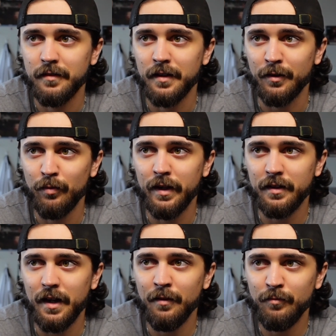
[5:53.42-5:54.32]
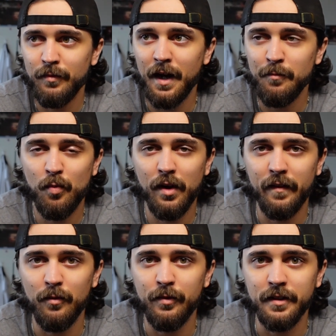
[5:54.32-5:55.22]
like I'm I'm aware
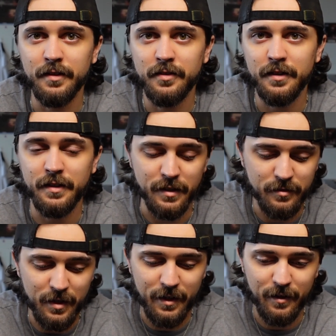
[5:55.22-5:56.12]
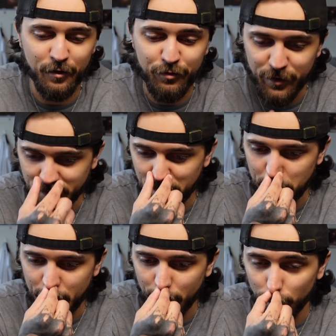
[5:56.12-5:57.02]
that realistically it's not affecting
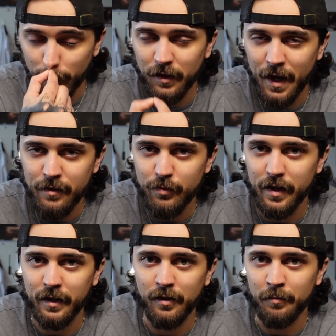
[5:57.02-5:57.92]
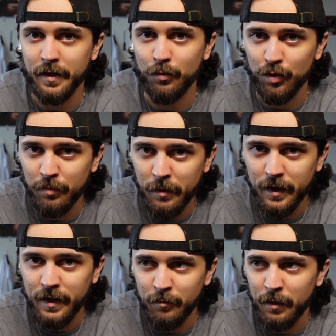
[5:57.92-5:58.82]
my real life when I can go make real
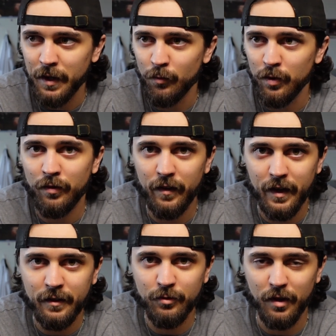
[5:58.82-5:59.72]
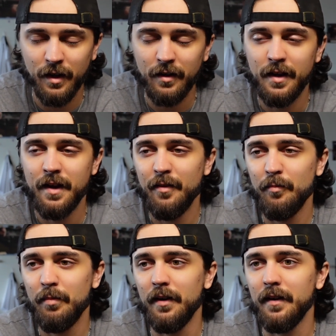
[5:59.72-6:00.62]
money and buy real things, right?
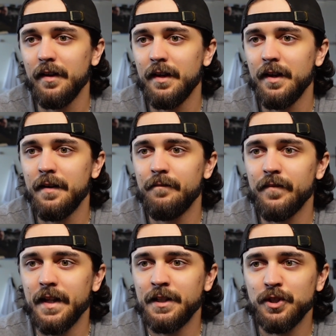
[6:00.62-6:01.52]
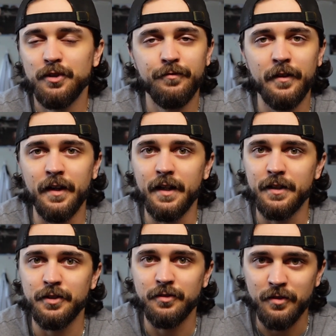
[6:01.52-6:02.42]
But it's just fun and it's just